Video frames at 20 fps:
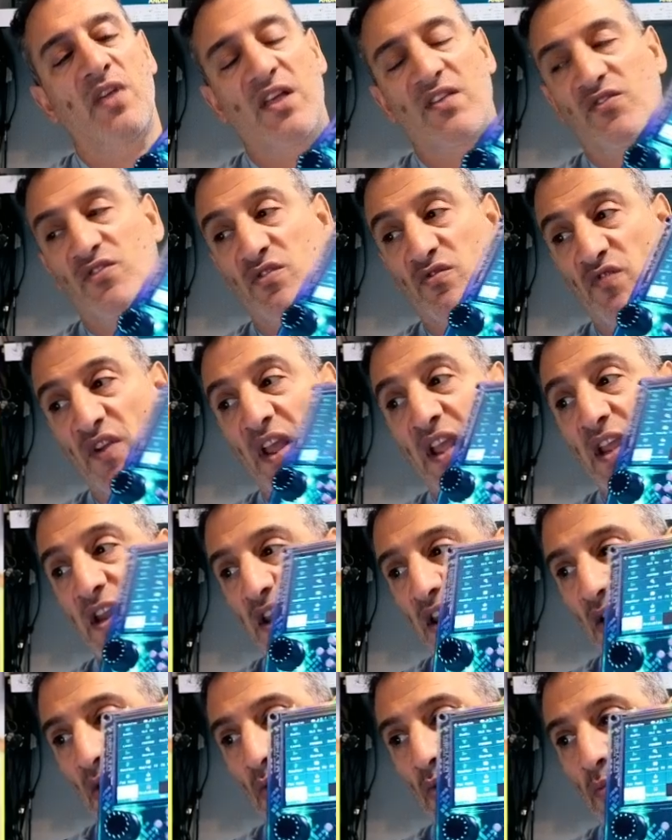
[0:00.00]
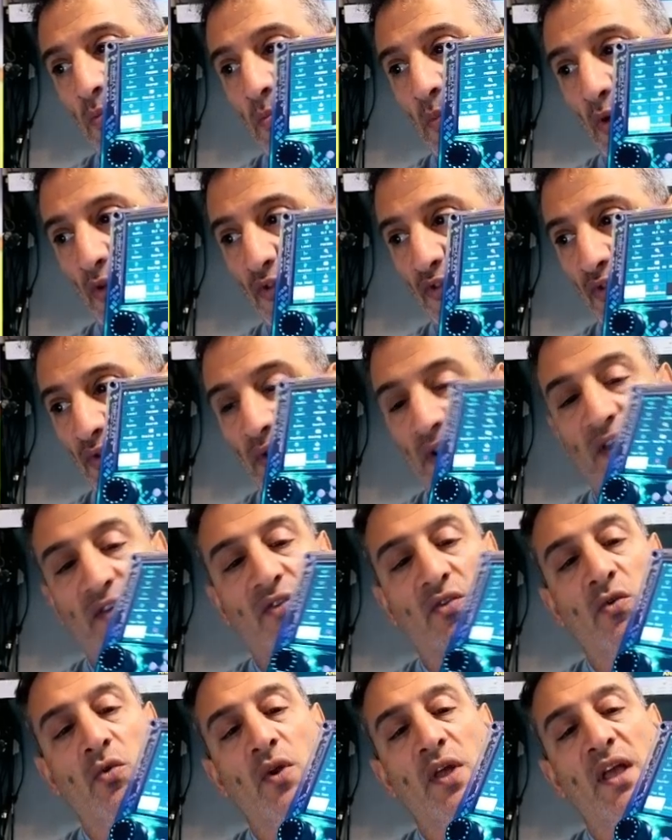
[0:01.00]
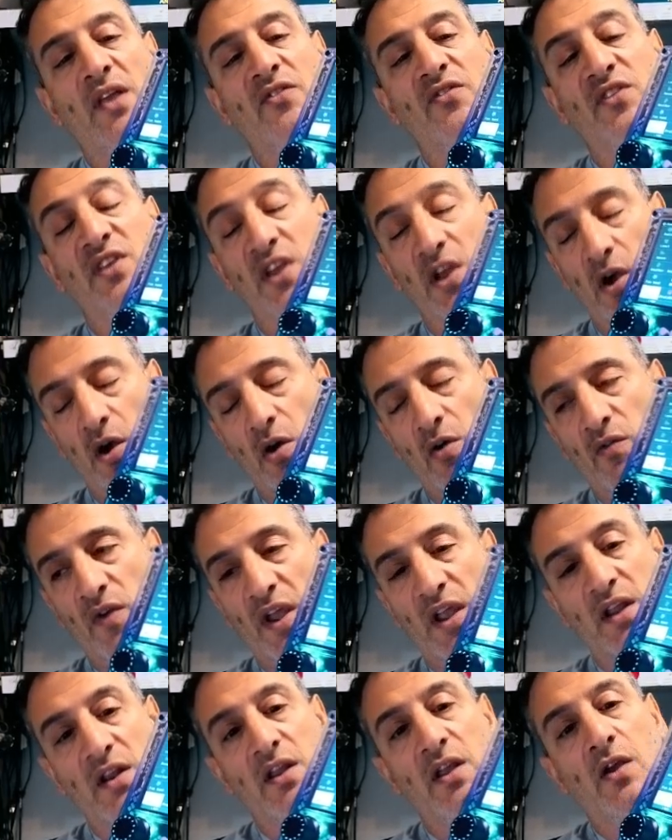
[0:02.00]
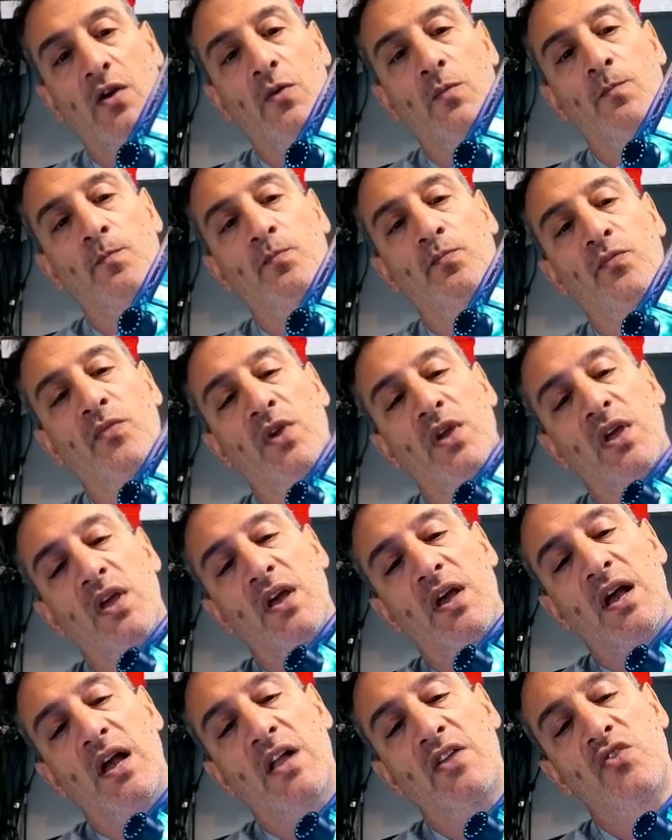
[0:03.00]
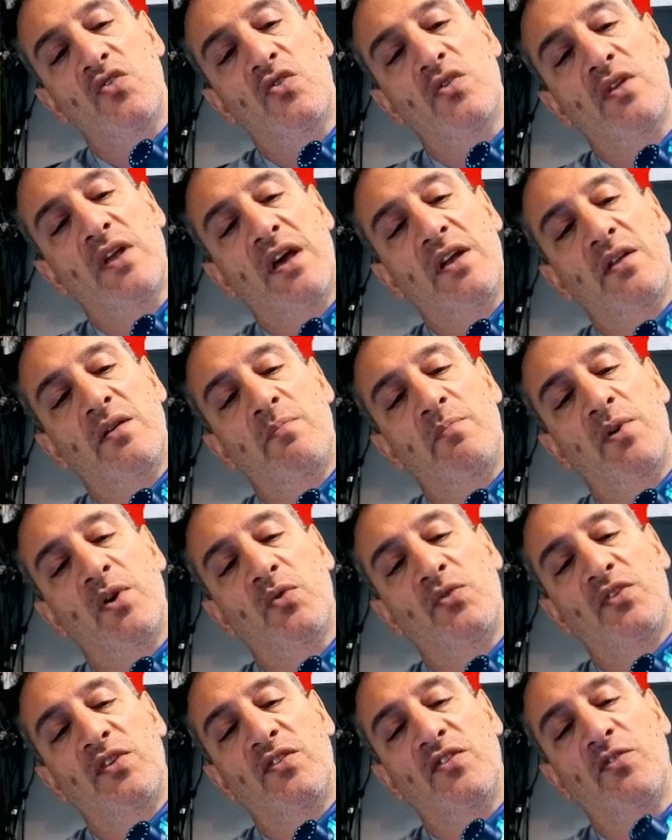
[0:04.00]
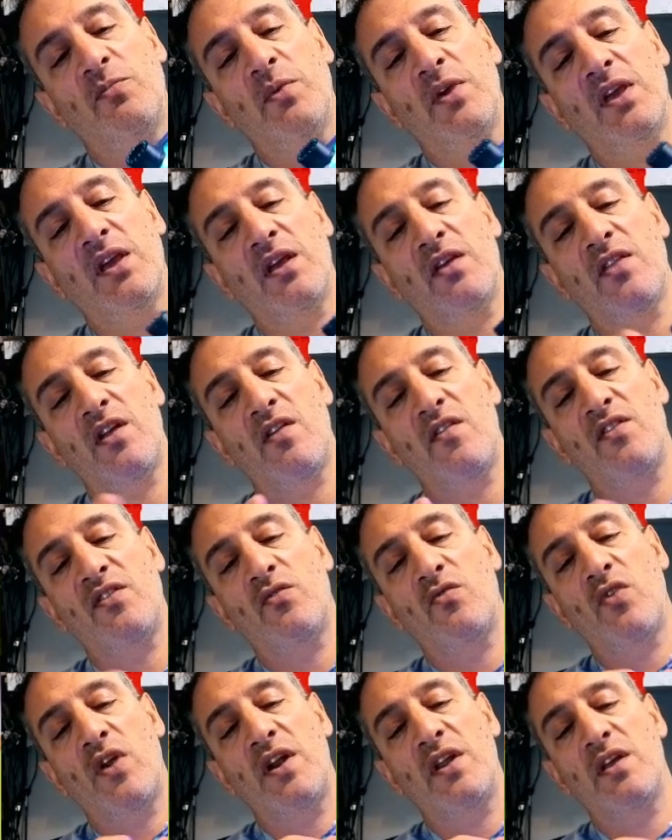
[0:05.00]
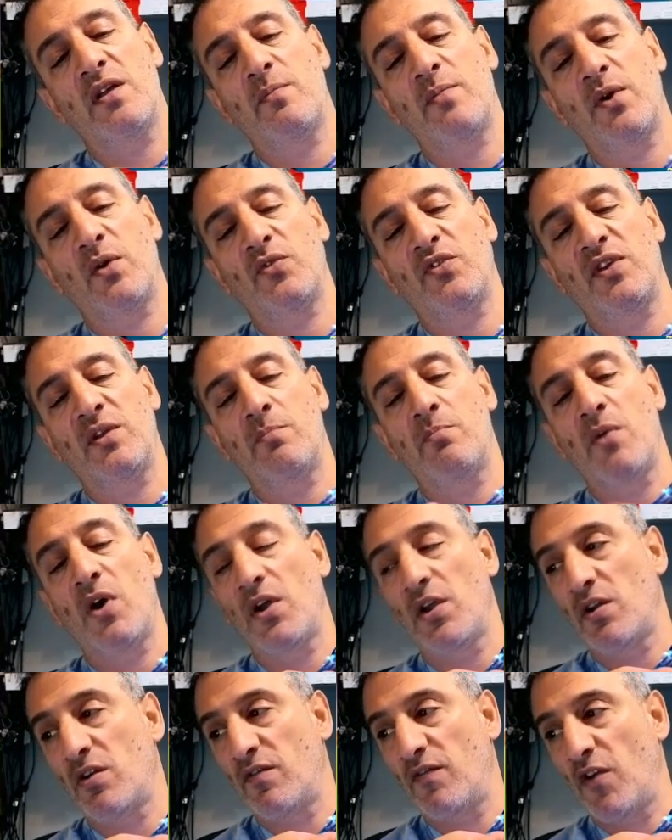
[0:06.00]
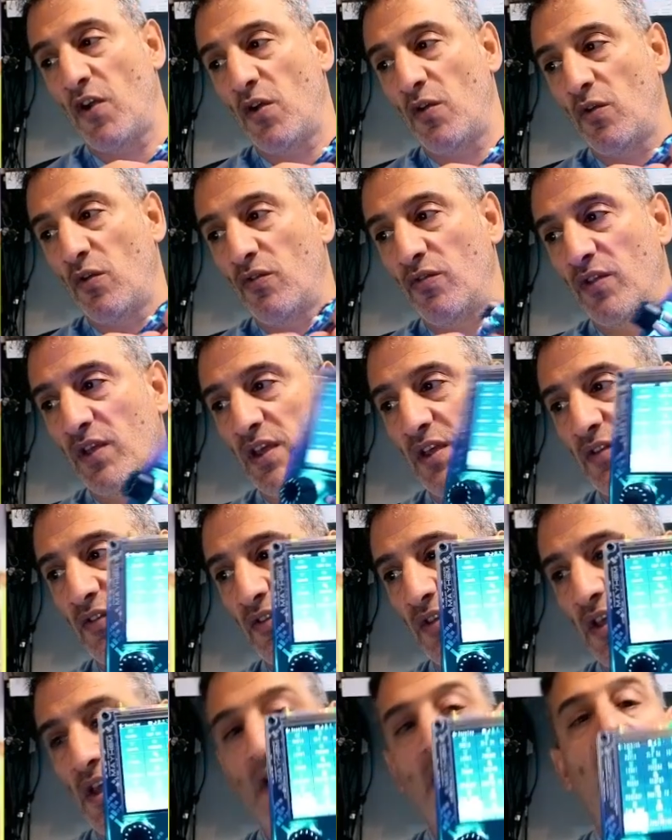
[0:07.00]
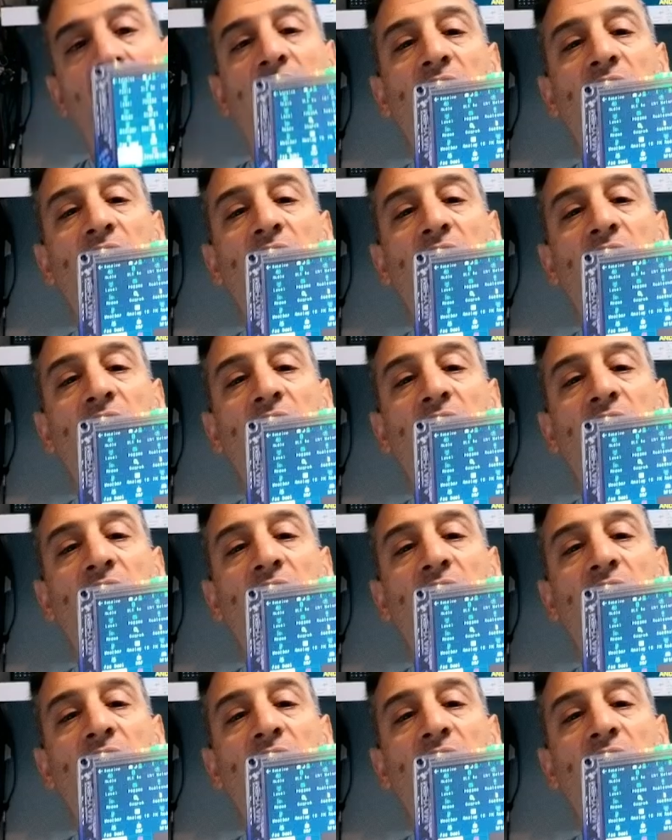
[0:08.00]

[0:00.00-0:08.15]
That's the radio module, let's call it SDR radio and you can add a built-in speaker. There is already a built-in microphone on these.